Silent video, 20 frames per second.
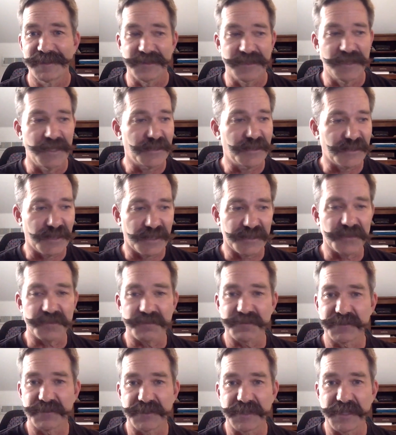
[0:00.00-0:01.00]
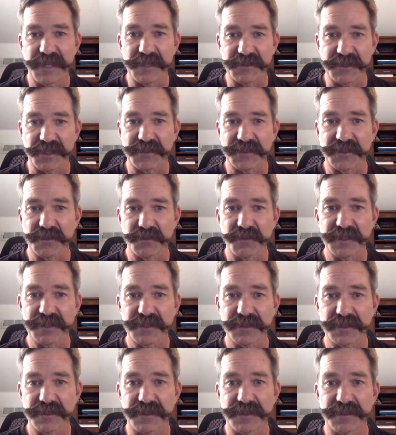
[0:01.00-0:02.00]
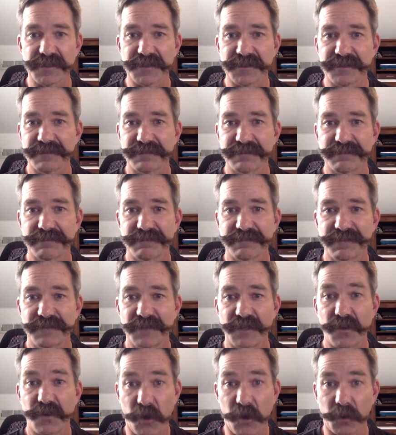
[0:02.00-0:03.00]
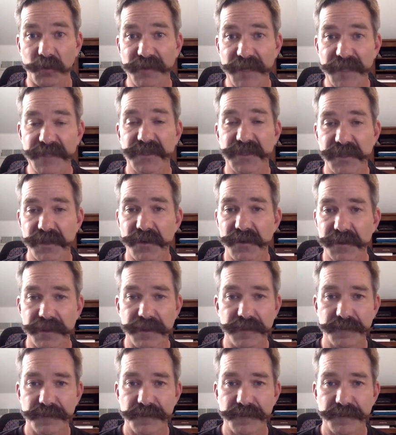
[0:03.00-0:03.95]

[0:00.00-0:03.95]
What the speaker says: DHS's mission is, Homeland Security.